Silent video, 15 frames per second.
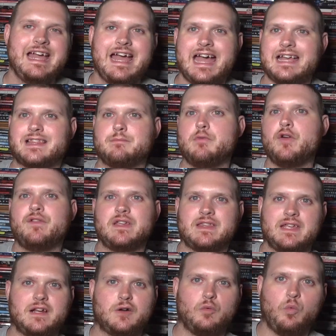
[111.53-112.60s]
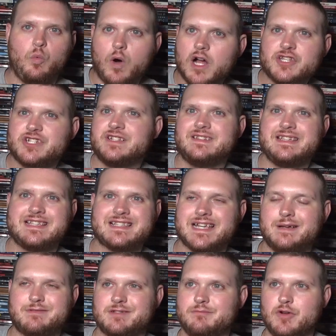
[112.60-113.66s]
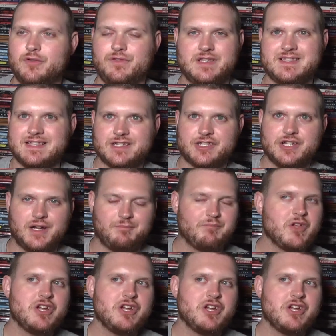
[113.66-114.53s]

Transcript: at the movie theater watching these types of movies this year.